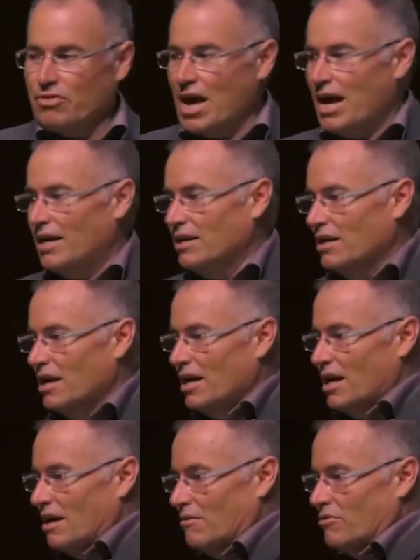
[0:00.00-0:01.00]
that, I
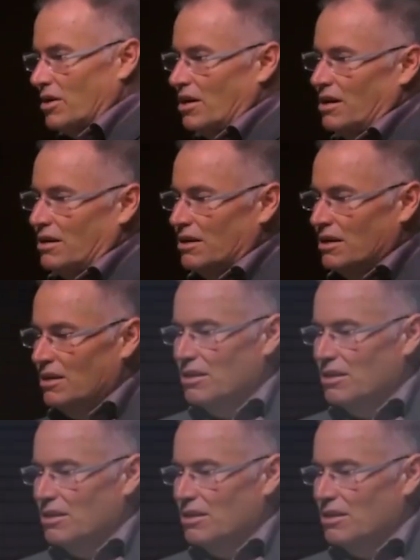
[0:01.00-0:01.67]
have